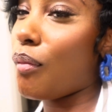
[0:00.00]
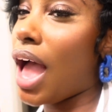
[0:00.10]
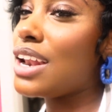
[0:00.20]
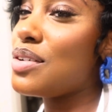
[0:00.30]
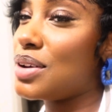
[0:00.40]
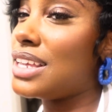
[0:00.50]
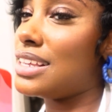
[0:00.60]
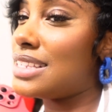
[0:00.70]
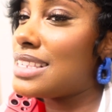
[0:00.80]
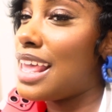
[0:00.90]
I know it
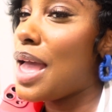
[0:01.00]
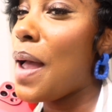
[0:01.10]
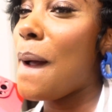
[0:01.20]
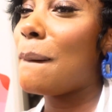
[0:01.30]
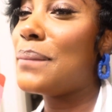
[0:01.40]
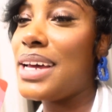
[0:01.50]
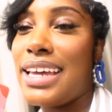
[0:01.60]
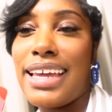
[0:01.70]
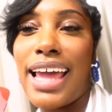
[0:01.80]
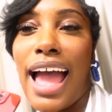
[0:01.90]
eats. But
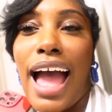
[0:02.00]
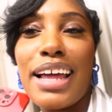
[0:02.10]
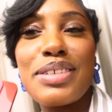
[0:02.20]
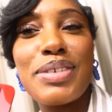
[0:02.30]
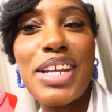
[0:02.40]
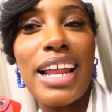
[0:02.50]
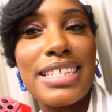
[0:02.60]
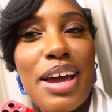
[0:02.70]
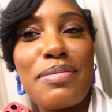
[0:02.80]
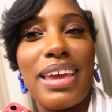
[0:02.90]
I just want y'all to
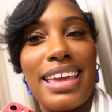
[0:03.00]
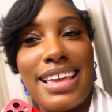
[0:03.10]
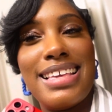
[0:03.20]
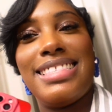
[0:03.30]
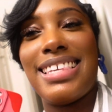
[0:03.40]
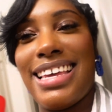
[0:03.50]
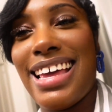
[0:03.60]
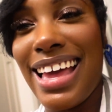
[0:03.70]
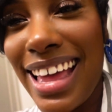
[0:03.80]
tell me it eats.